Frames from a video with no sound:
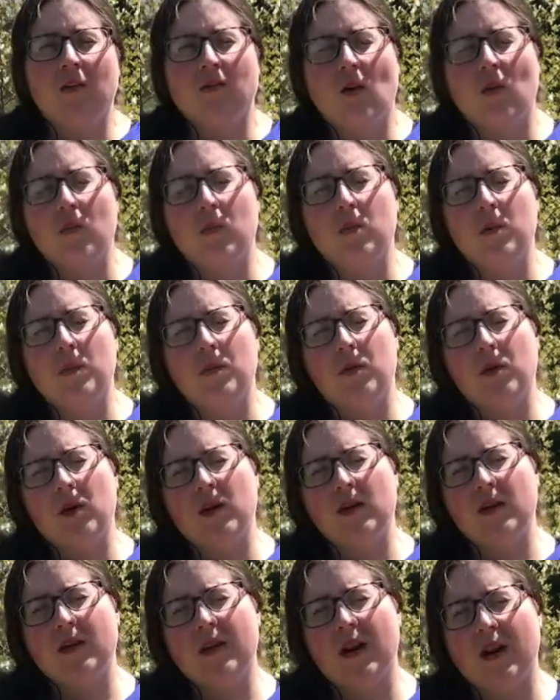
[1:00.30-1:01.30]
So I'm going to be
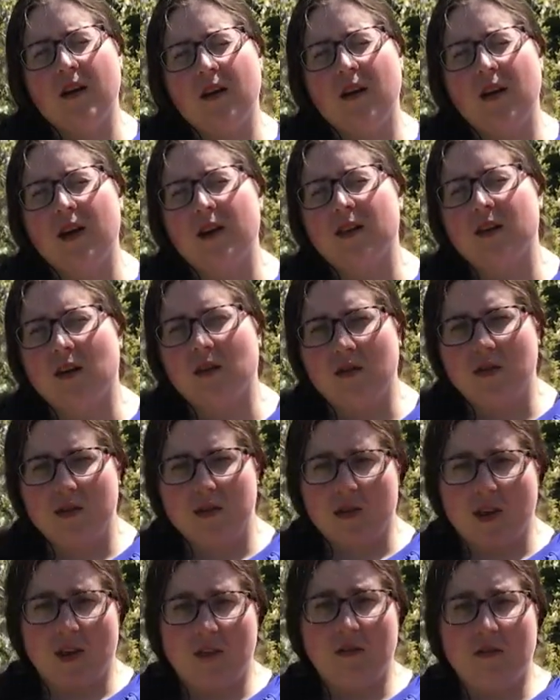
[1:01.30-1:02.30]
putting the dandelions out in the
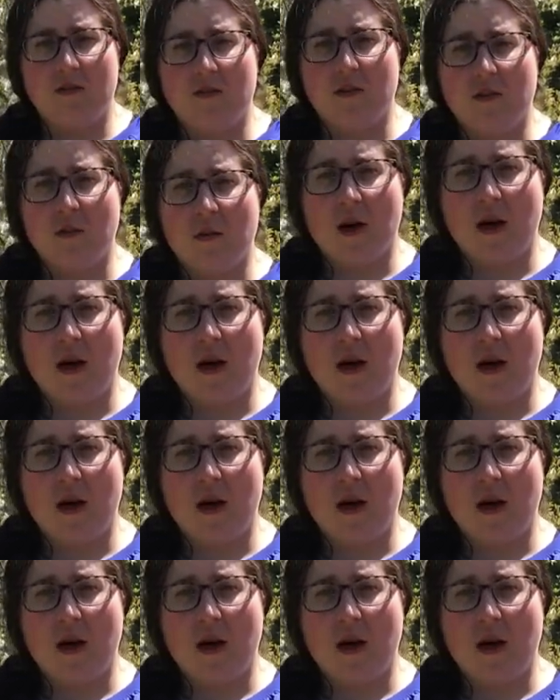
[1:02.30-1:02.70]
sun for a